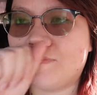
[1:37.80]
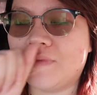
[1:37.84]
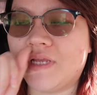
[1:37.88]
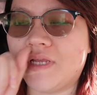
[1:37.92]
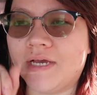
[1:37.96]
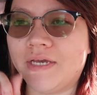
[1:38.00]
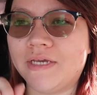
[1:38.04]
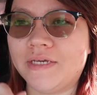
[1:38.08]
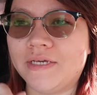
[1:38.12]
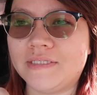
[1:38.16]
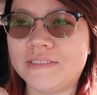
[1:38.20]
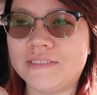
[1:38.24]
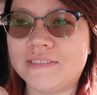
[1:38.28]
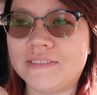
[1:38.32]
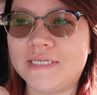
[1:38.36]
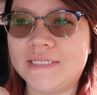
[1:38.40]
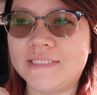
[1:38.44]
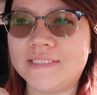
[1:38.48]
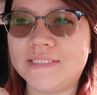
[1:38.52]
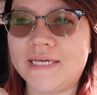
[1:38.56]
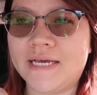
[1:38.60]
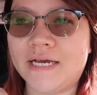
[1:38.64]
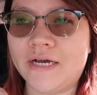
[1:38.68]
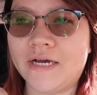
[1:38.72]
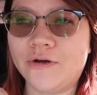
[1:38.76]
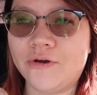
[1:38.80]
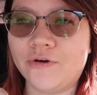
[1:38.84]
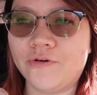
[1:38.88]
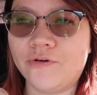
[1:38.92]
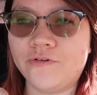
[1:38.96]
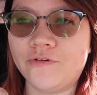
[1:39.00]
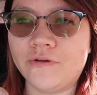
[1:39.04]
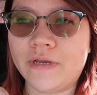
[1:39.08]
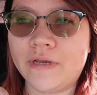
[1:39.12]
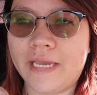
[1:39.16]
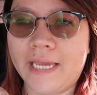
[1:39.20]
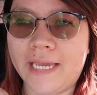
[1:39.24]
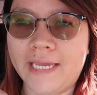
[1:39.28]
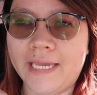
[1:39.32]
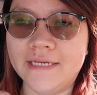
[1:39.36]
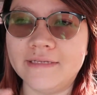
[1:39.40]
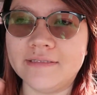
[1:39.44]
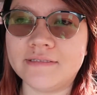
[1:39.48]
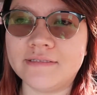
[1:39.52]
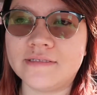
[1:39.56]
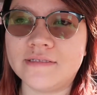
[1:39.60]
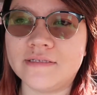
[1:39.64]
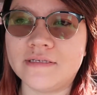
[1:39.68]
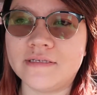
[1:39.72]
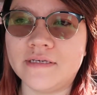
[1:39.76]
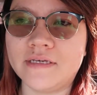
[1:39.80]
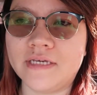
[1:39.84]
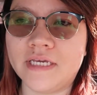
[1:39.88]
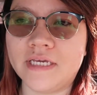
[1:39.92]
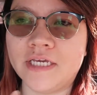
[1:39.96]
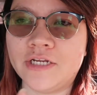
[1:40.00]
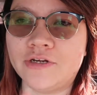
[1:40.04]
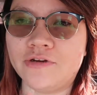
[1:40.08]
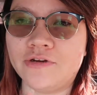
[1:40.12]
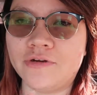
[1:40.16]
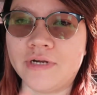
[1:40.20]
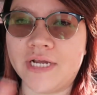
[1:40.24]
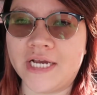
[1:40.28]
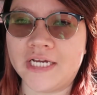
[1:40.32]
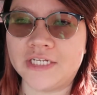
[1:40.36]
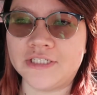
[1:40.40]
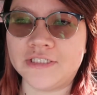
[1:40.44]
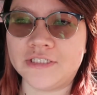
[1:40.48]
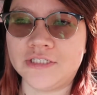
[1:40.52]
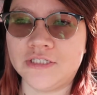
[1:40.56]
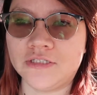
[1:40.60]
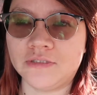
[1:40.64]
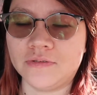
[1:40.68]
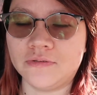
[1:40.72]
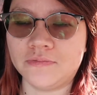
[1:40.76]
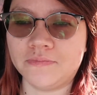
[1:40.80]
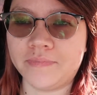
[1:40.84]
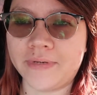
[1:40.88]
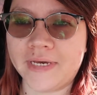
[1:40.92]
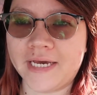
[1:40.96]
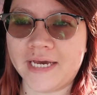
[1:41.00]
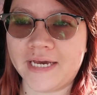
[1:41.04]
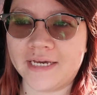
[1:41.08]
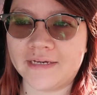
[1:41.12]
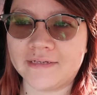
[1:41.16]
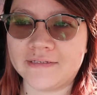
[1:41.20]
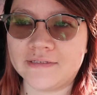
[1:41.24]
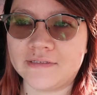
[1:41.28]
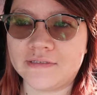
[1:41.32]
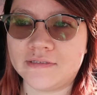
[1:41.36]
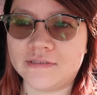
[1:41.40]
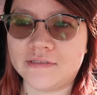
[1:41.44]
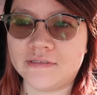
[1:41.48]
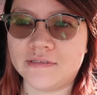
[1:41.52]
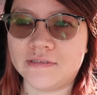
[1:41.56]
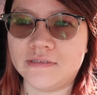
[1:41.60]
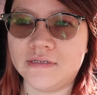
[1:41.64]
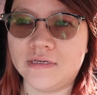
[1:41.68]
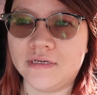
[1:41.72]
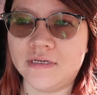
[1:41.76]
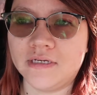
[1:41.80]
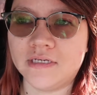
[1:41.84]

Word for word: I sent out eight international packs